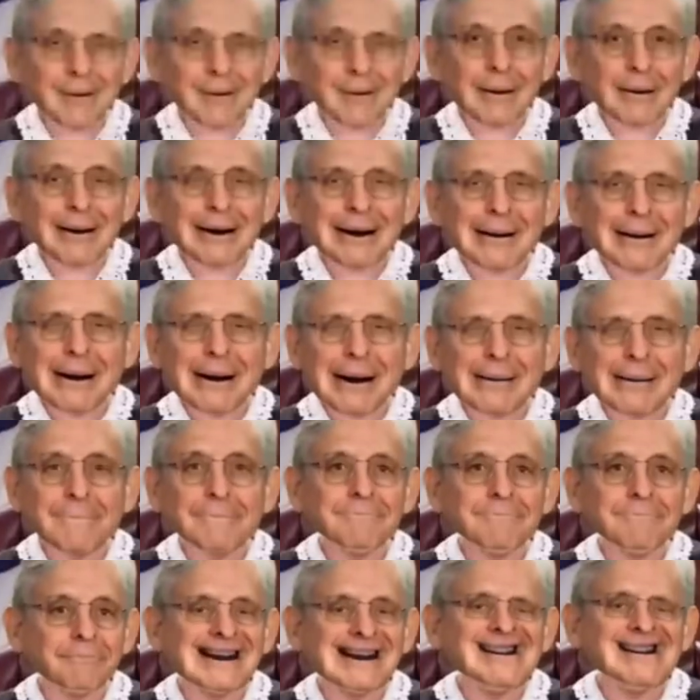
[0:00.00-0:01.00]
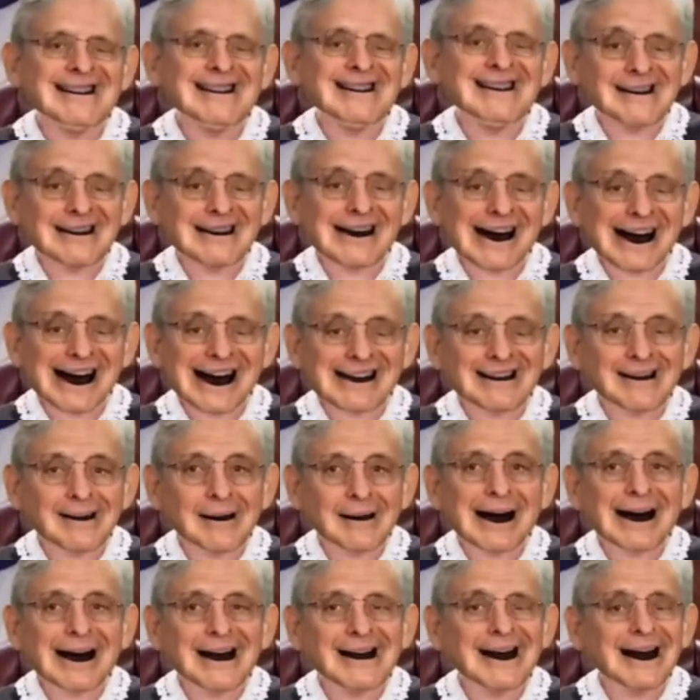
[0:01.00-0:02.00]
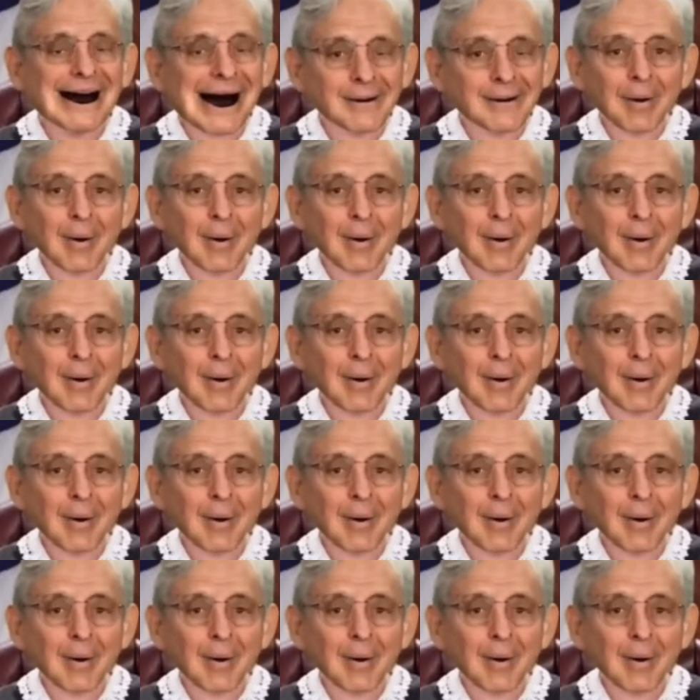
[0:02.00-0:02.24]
Um, is this Eugene Carroll